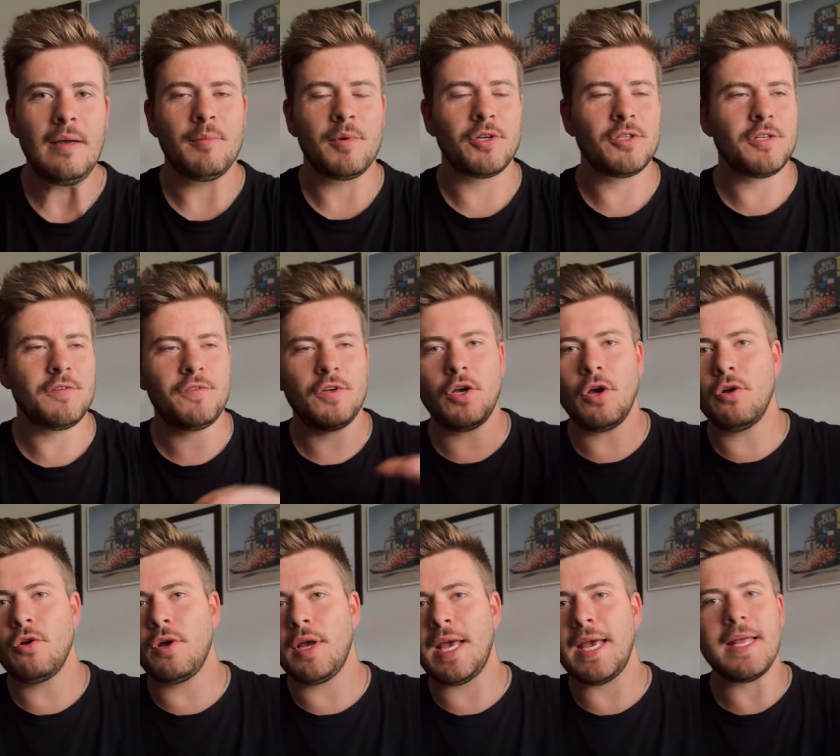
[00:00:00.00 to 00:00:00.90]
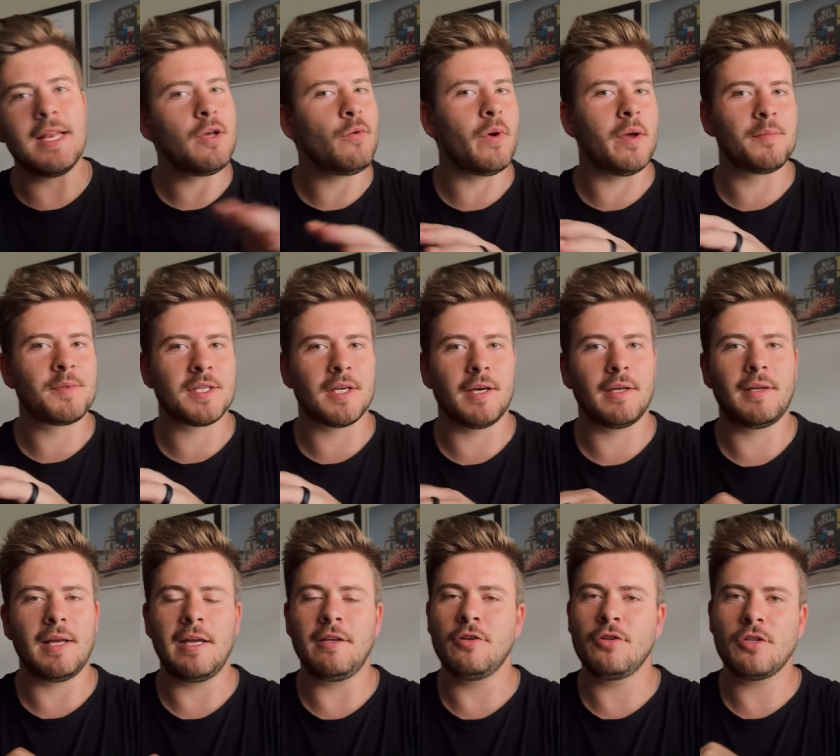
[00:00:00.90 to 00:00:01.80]
Because if you go to any
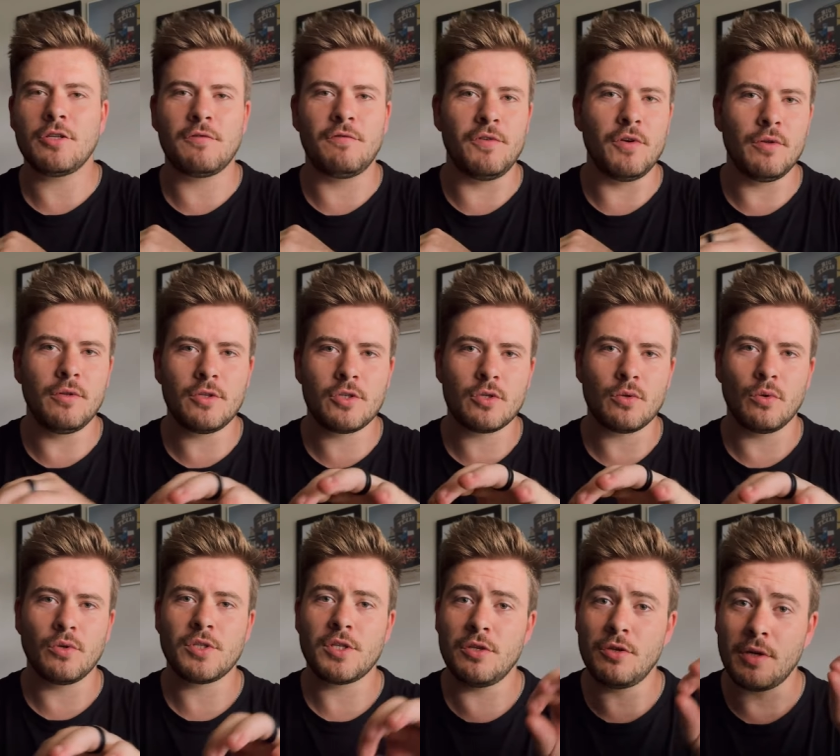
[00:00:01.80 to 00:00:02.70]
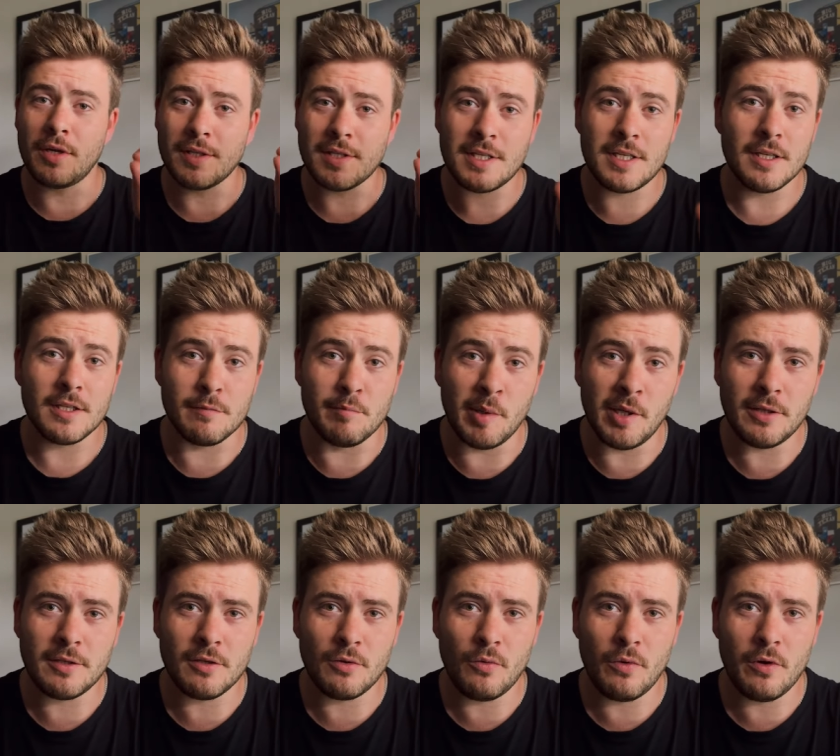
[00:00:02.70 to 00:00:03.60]
website and you just view the source and you can see it's
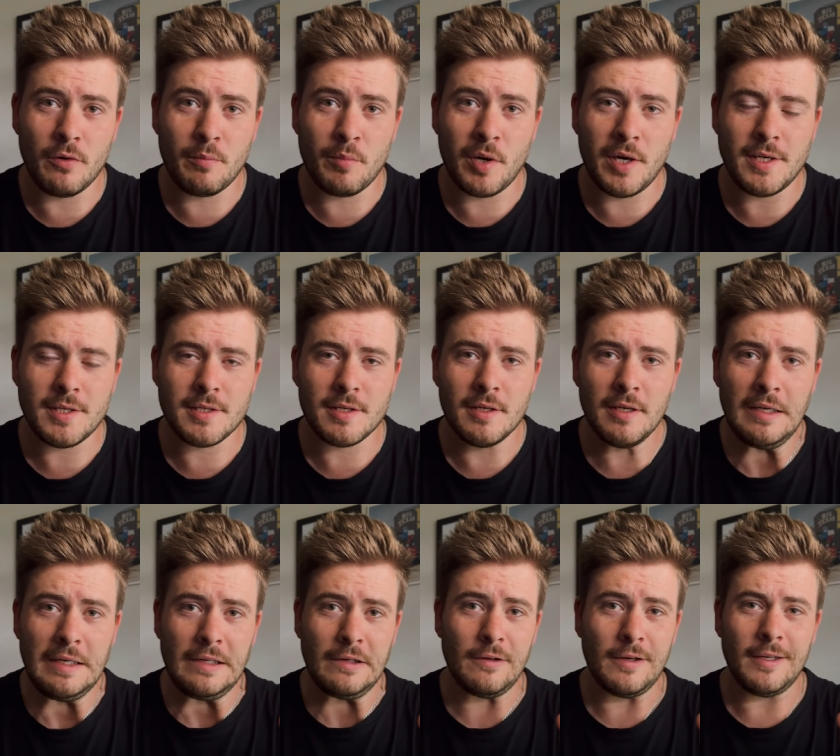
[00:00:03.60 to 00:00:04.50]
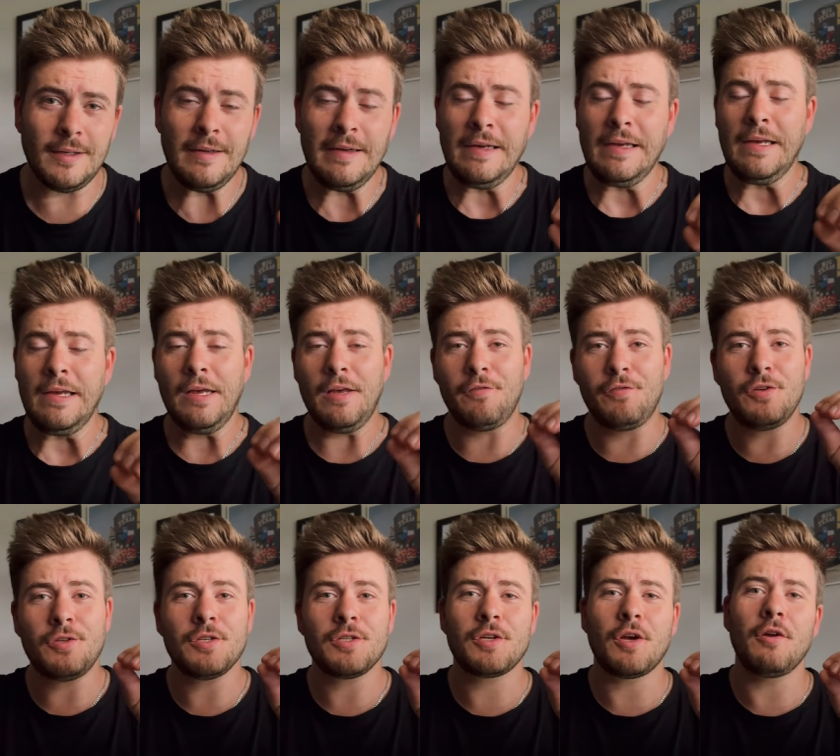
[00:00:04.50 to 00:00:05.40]
built on WordPress, right? If you
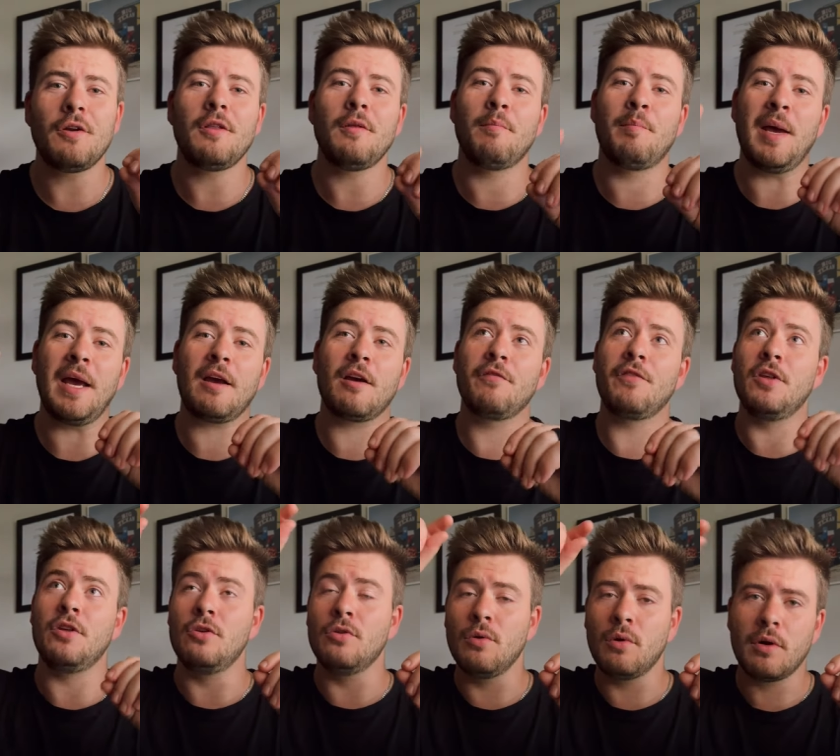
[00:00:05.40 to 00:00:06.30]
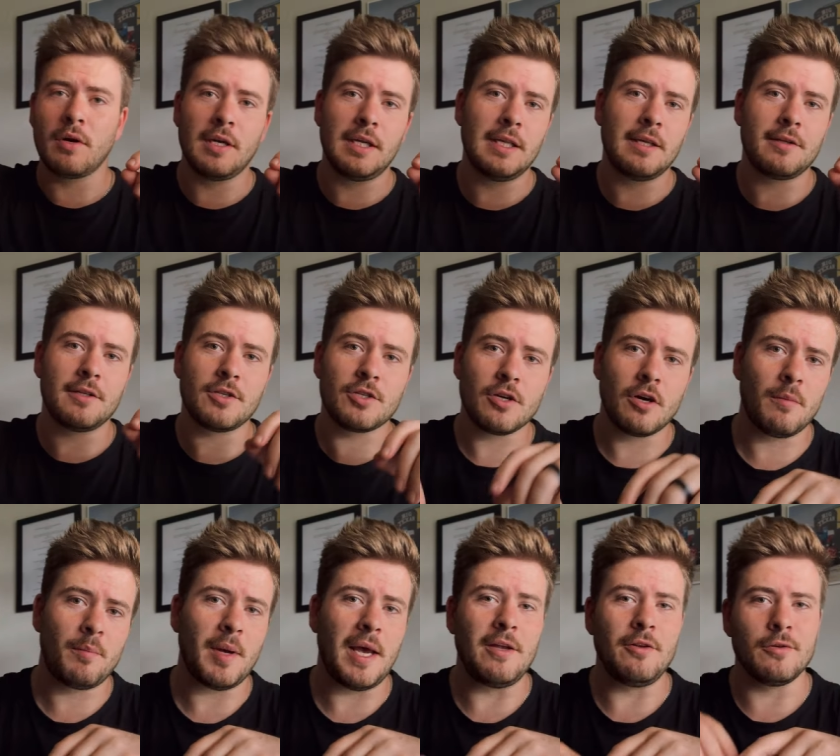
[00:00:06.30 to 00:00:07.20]
just go to the back of the URL at the
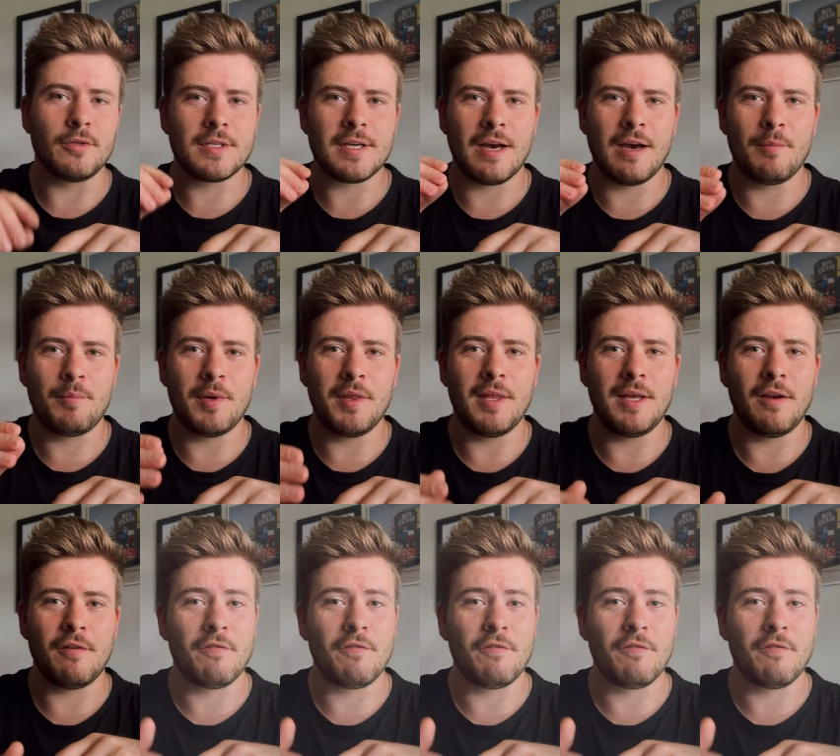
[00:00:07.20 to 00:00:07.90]
top and you type in there